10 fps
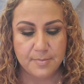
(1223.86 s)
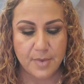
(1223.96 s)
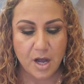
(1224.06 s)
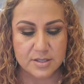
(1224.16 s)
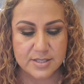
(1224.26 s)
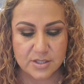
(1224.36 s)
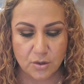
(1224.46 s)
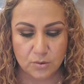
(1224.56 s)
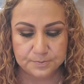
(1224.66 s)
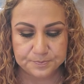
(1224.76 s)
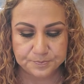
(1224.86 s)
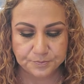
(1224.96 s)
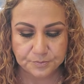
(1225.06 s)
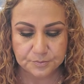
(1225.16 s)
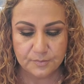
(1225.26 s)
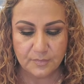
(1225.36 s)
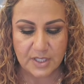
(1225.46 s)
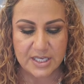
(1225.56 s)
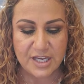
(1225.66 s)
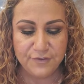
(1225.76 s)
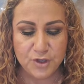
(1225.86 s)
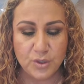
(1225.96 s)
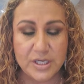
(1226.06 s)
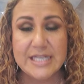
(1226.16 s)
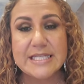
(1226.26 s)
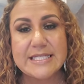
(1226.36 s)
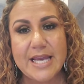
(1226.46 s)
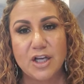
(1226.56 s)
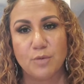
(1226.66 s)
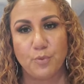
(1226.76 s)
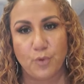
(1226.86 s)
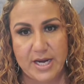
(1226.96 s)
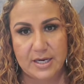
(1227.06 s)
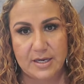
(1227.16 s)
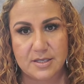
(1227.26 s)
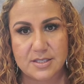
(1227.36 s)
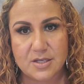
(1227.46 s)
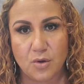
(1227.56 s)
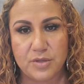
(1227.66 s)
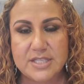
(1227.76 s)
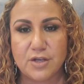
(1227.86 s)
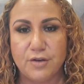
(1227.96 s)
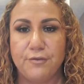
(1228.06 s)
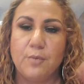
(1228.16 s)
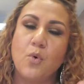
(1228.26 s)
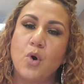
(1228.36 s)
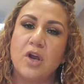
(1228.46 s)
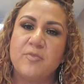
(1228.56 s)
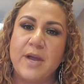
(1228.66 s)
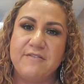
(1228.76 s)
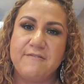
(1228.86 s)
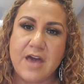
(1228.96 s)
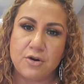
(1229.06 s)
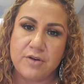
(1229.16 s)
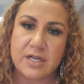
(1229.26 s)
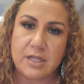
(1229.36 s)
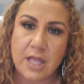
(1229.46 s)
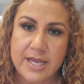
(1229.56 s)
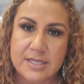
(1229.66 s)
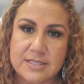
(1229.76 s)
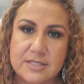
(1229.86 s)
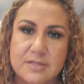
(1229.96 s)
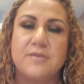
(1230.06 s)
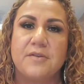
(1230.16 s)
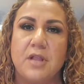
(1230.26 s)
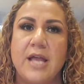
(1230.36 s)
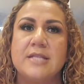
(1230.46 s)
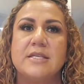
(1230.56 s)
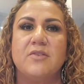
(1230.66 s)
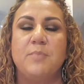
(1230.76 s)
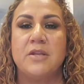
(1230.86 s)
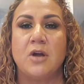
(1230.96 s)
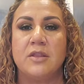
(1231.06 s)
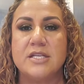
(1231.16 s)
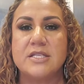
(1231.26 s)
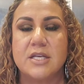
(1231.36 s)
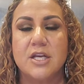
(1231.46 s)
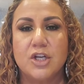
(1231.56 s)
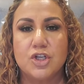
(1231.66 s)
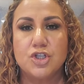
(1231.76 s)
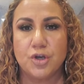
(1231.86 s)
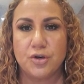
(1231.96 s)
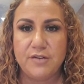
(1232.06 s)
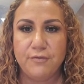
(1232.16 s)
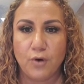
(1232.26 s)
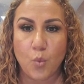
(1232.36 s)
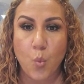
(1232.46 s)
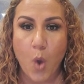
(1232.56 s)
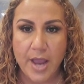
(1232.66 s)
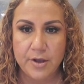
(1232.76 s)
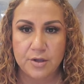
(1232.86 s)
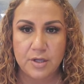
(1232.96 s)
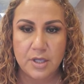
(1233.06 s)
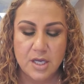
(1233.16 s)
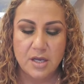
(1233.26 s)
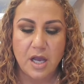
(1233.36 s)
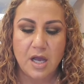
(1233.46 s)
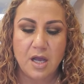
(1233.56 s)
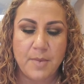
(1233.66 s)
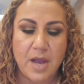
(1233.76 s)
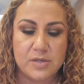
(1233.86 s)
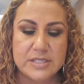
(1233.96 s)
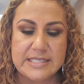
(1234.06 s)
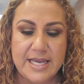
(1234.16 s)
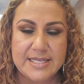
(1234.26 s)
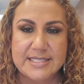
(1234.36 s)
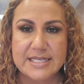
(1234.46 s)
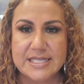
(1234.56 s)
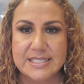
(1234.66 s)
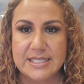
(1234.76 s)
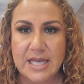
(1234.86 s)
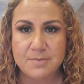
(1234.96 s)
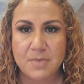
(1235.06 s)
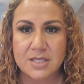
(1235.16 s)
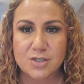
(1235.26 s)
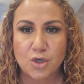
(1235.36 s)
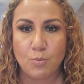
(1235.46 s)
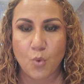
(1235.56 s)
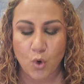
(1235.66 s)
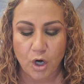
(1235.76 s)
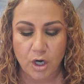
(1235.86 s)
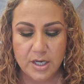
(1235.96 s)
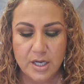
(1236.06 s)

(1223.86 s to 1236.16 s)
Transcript: Also, if you need to take a break, so these are for more of my veteran clients, the clients that have been on this journey for a while, I would say 6 to 9 months or more.